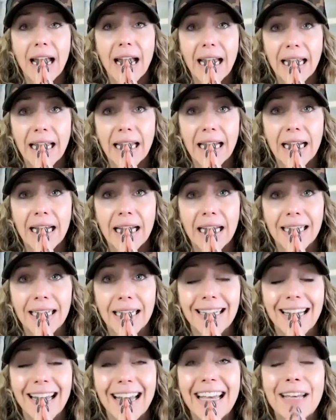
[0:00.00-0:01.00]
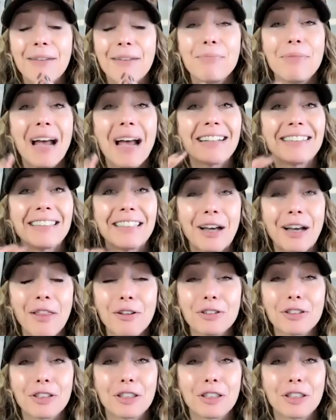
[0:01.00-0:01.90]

and impacting others,